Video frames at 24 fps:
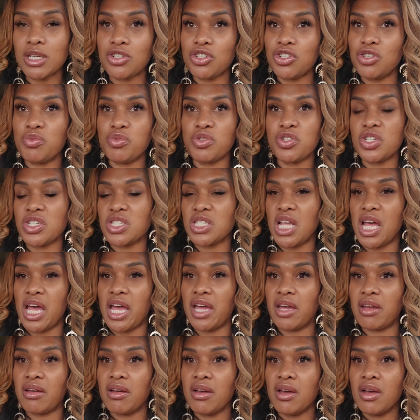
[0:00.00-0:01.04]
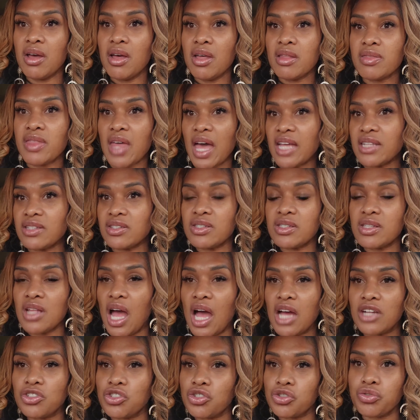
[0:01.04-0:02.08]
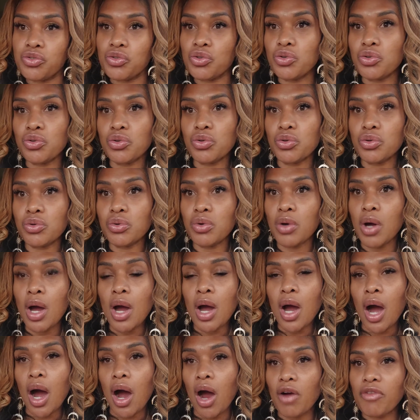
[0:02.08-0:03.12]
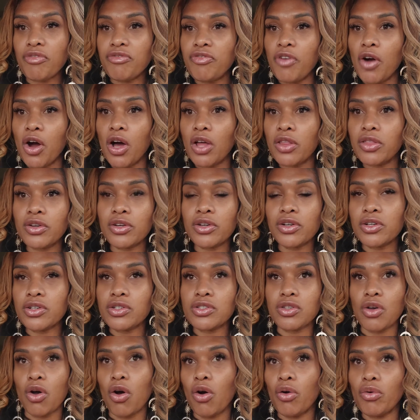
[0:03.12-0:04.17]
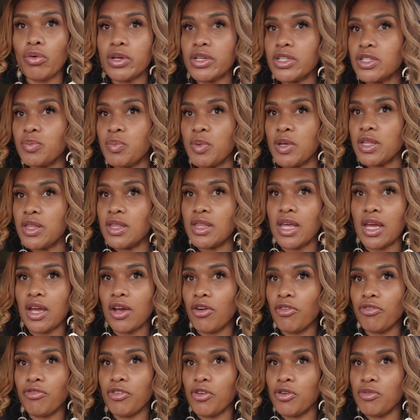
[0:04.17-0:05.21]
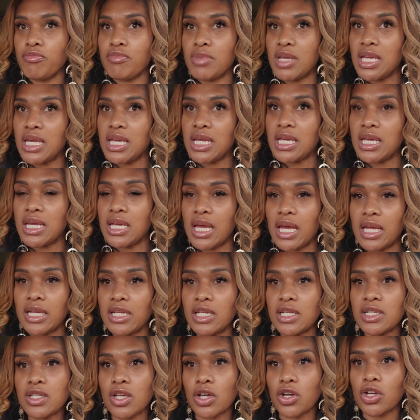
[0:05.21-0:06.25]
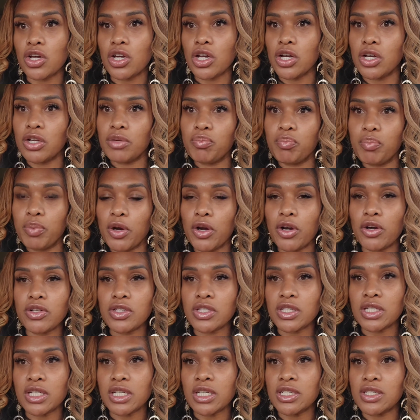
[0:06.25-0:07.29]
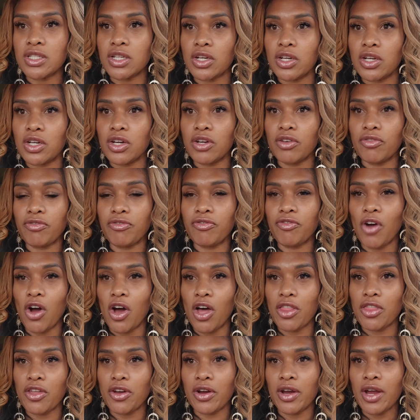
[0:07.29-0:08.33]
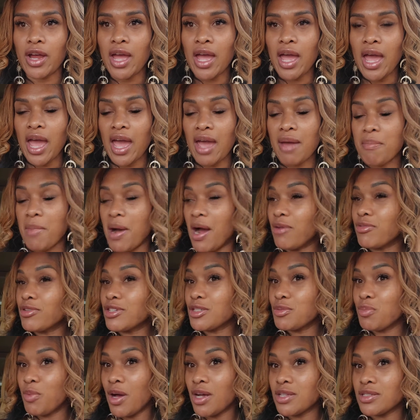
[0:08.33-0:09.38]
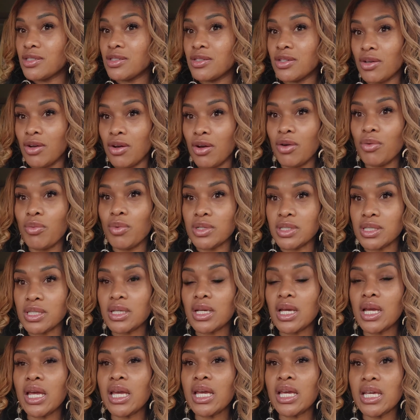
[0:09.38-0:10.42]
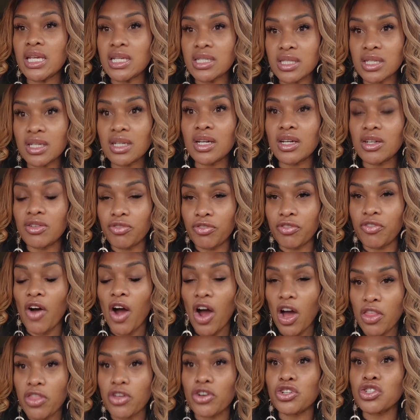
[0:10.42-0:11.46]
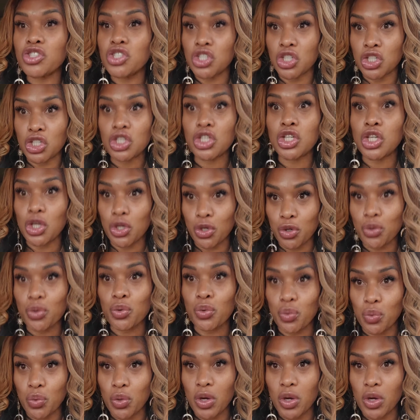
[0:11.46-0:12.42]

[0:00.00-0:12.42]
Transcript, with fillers: She was just like, that's not true. Our father's always been there for me, and he's a good person. He's a good father. And my response to her was, he's a good father to you.